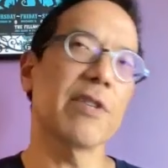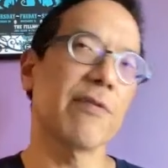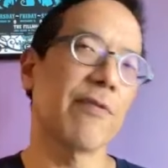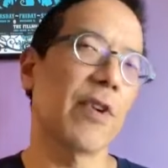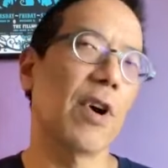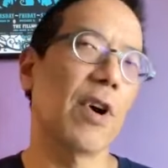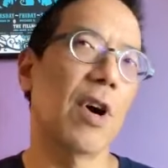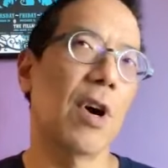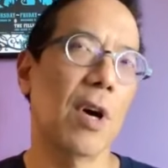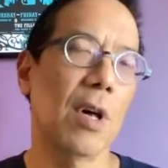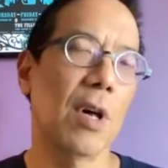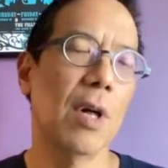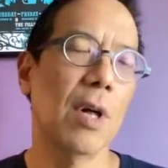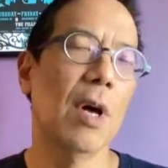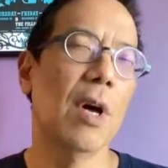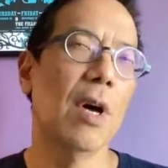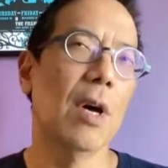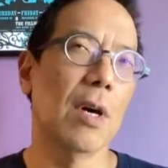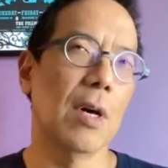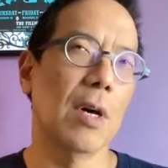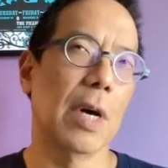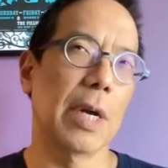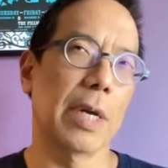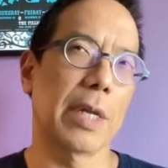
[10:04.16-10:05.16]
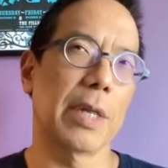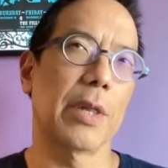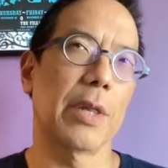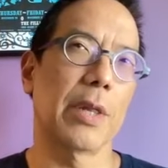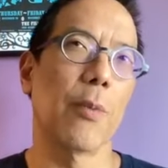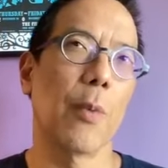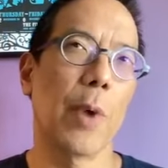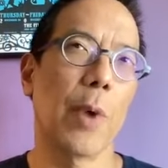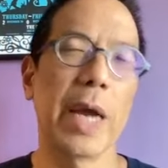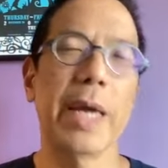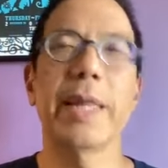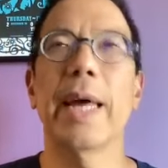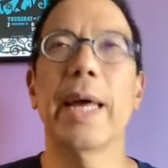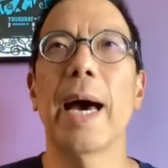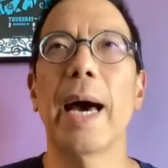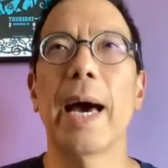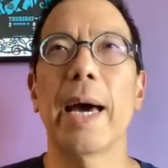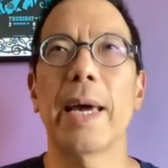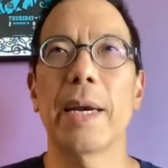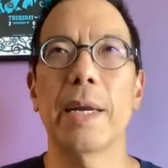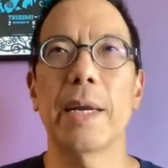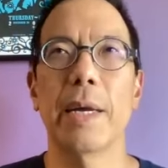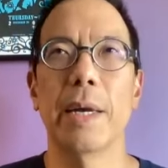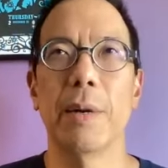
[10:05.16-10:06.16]
of all, like the way
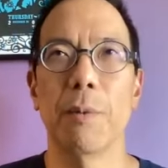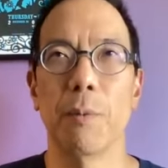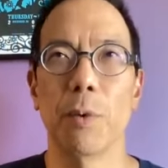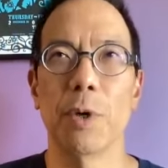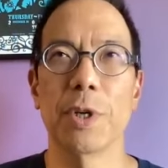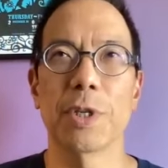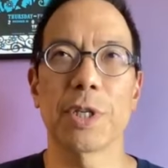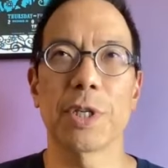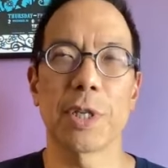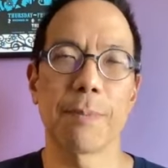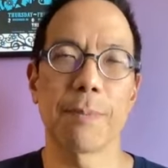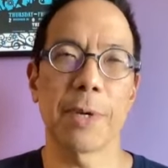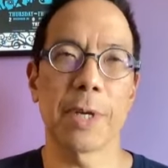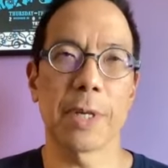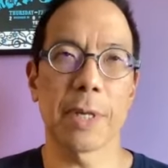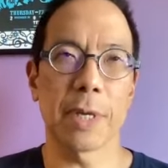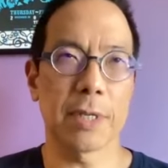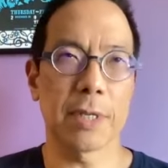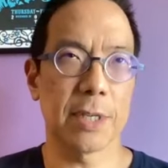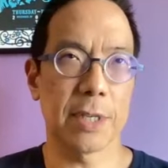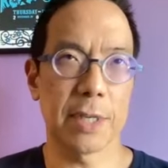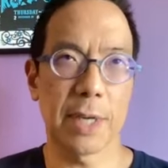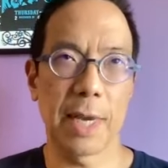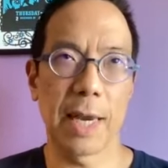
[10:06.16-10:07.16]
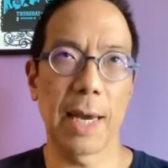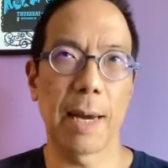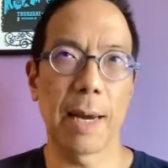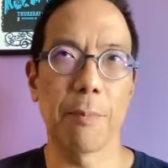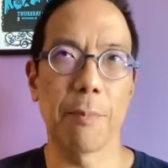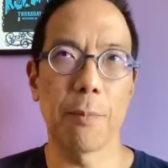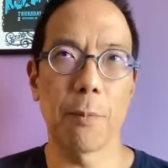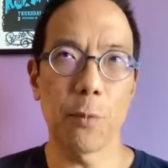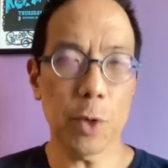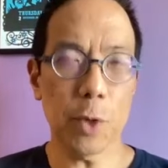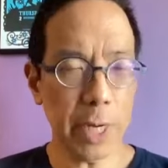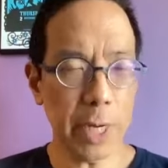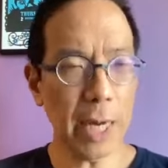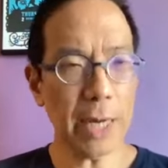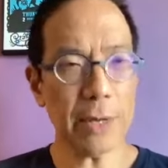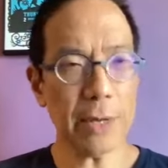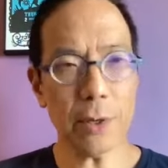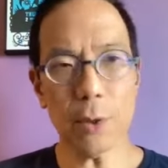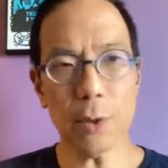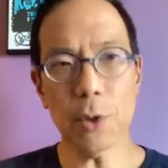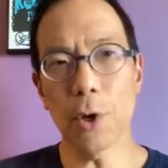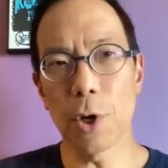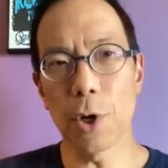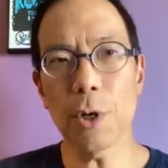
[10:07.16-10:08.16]
that it was something that Sam really had
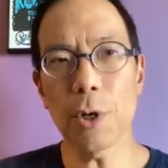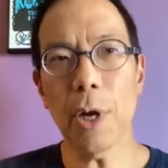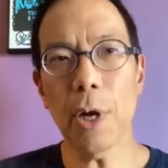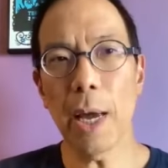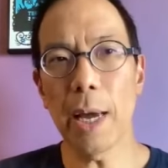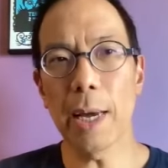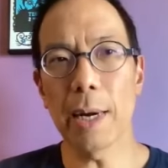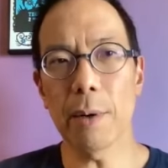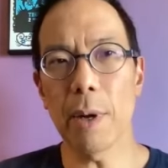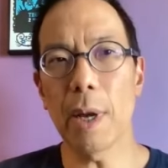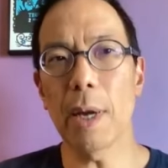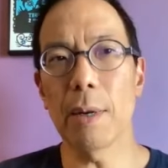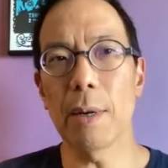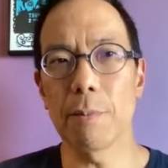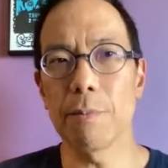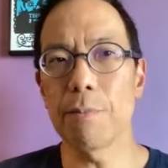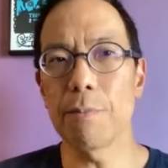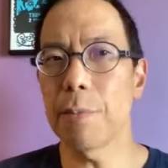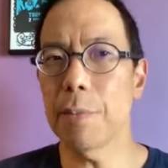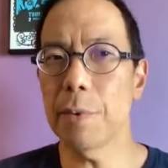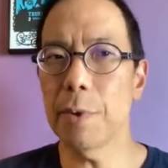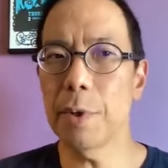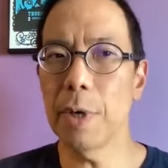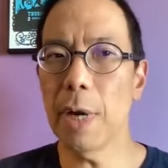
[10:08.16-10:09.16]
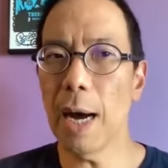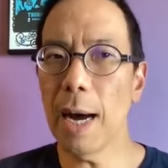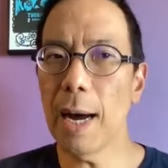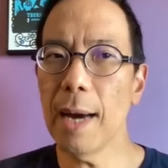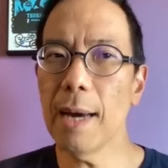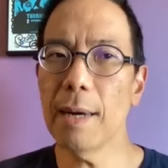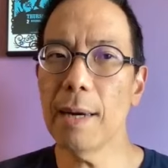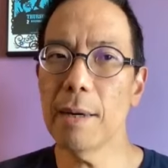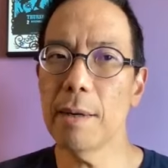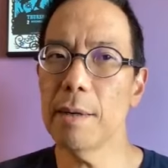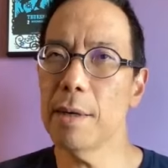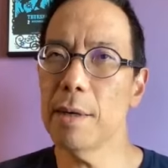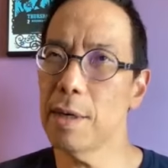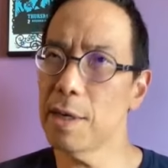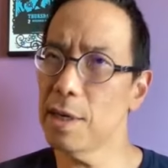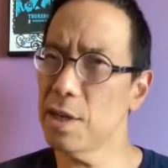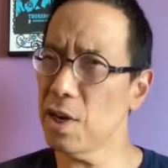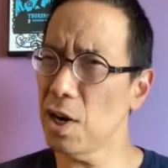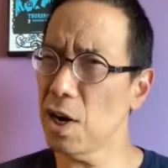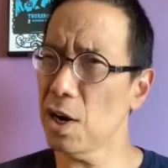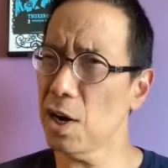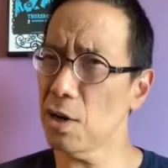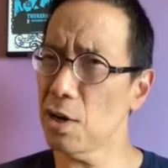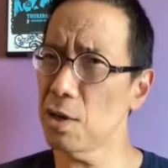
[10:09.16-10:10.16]
to learn, and not an
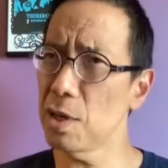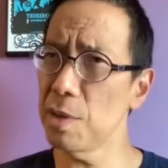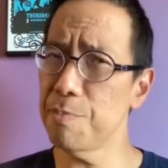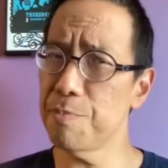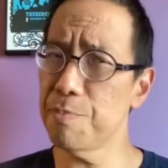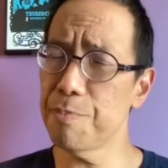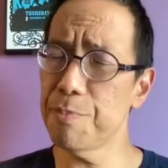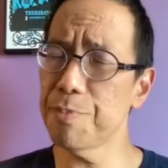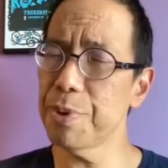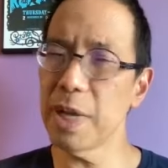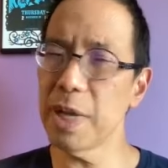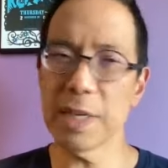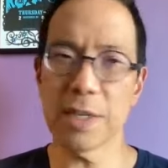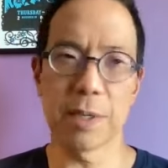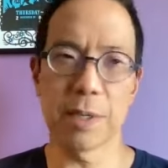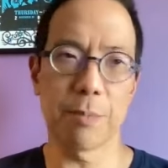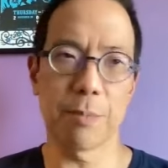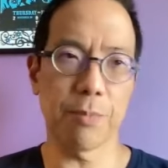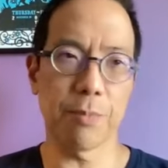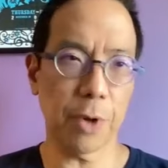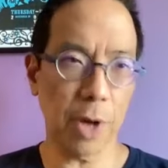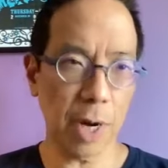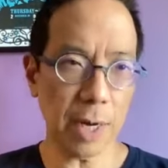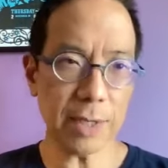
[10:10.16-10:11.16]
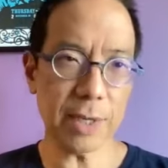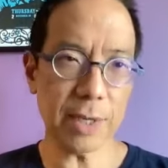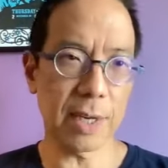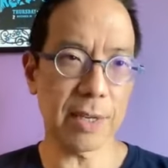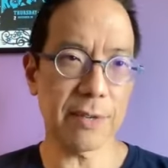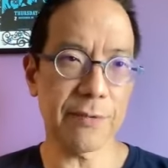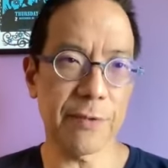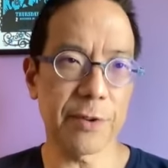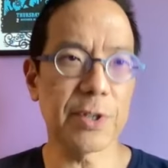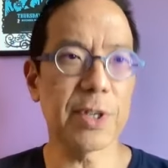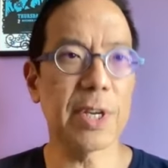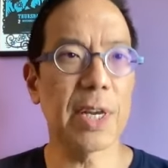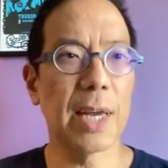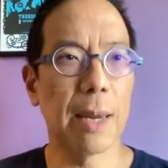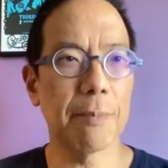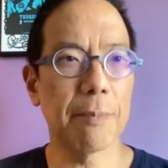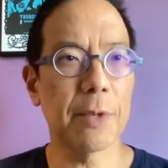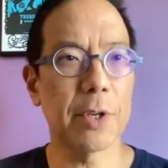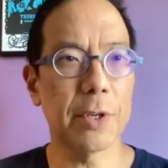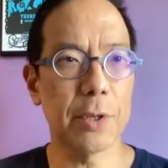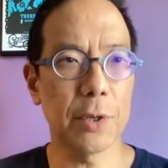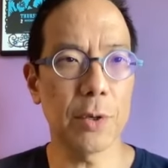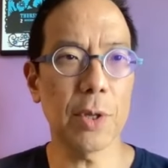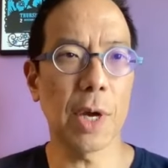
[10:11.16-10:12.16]
entirely pleasant process for Sam
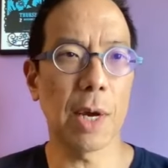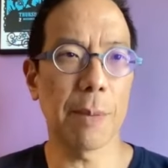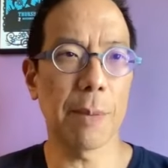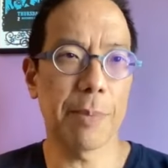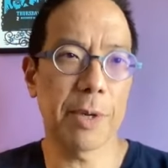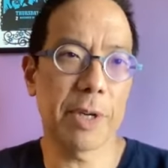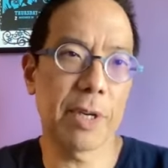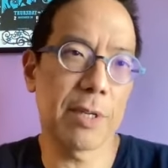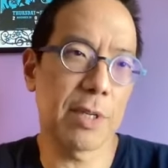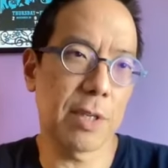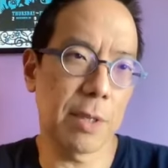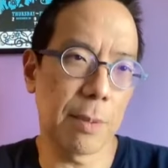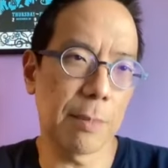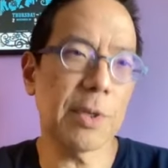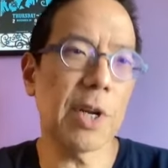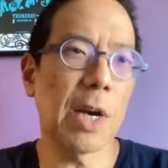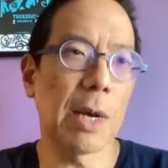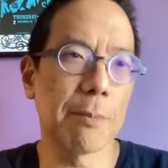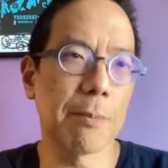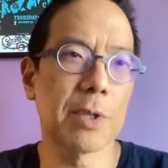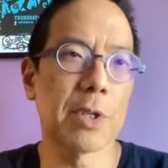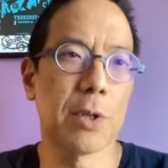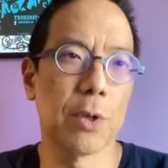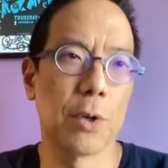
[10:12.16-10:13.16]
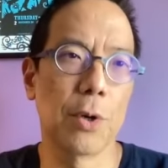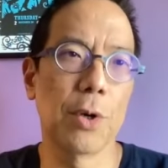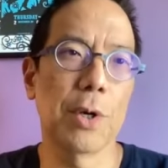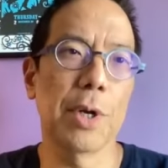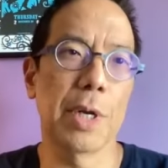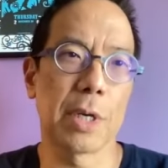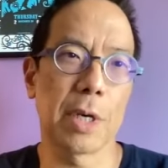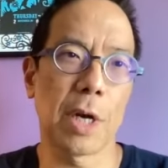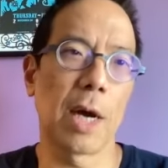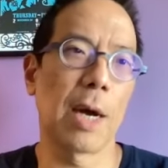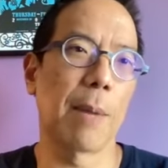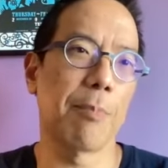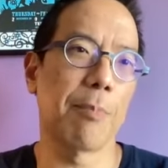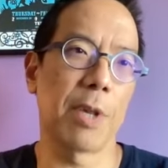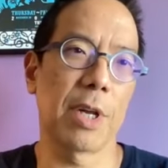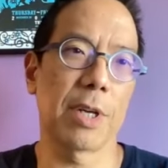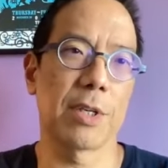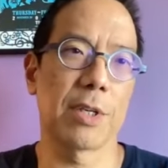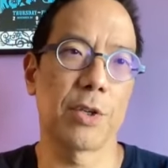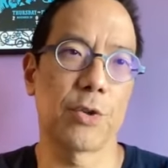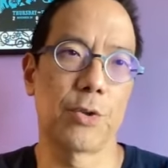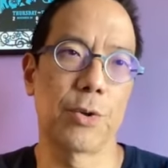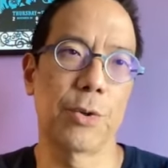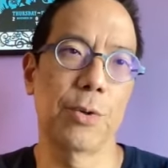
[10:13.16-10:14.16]
to do that, because sometimes learning
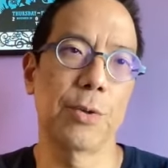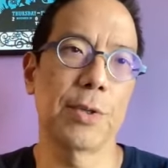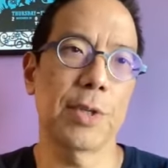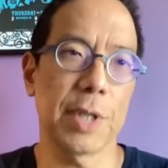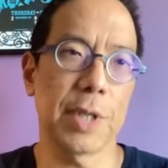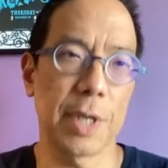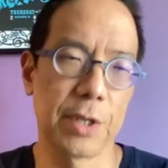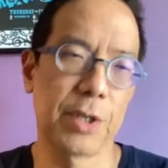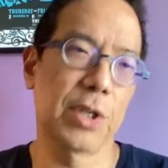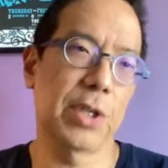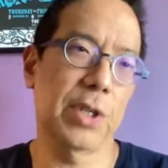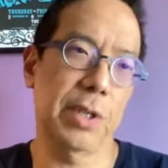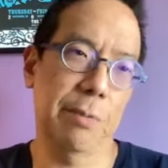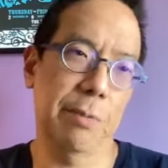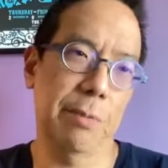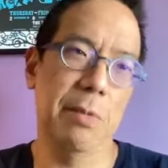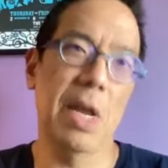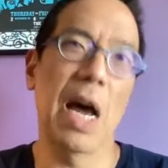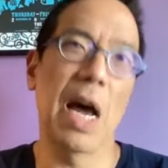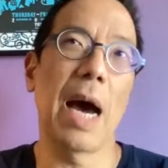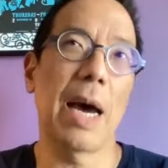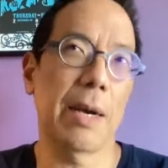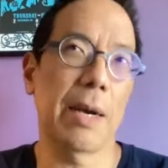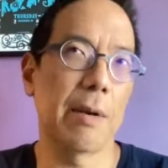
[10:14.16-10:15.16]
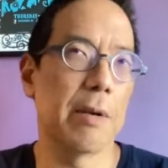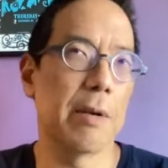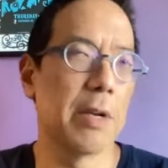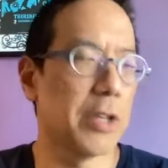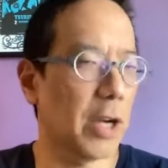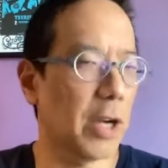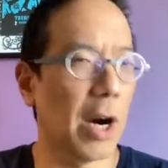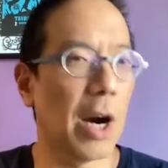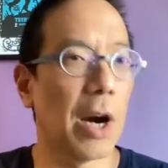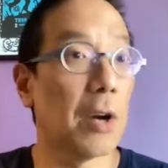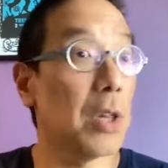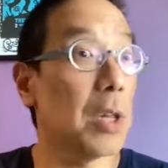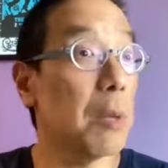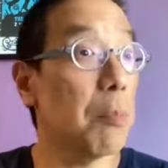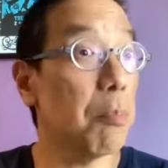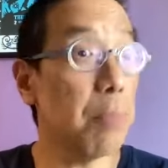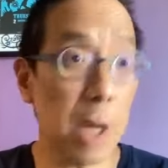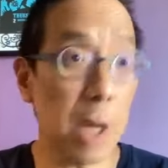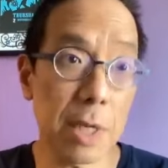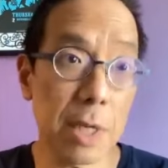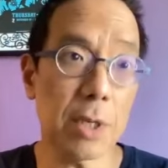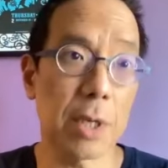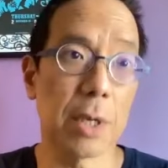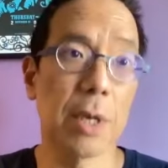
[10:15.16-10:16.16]
complex truths is not entirely
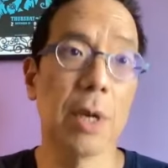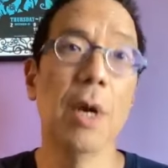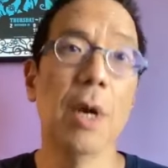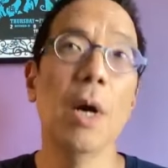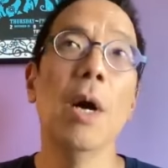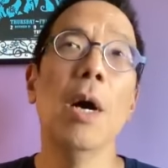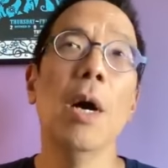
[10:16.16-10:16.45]
pleasant.